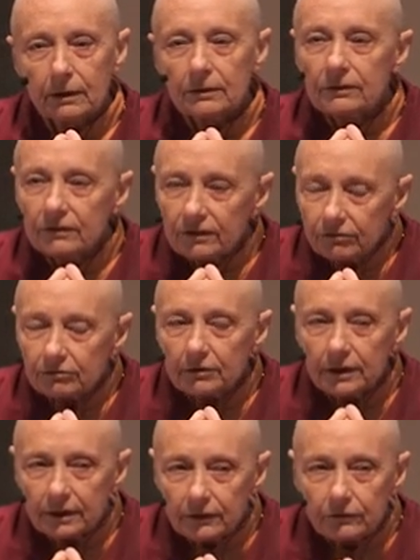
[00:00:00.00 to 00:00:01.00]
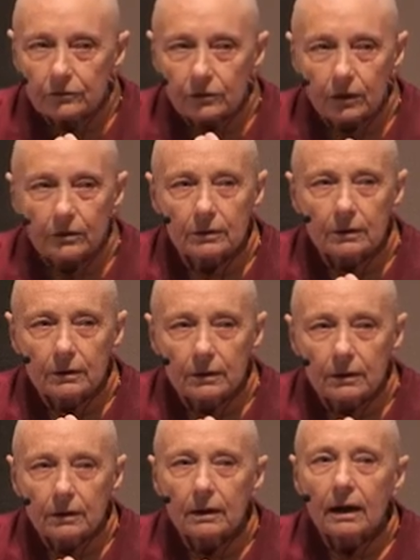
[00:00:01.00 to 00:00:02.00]
The suffering is not
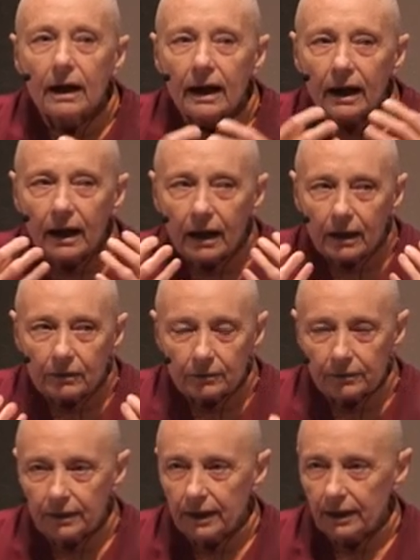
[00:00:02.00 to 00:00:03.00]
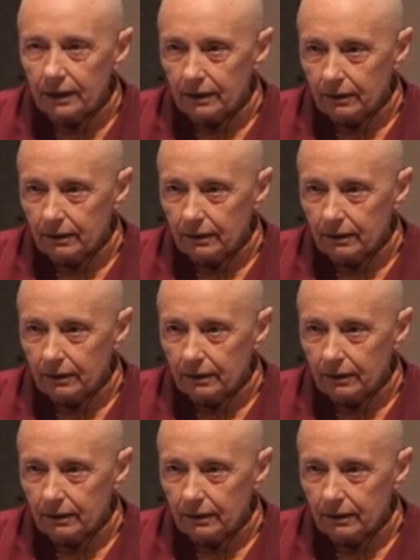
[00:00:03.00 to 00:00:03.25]
out there.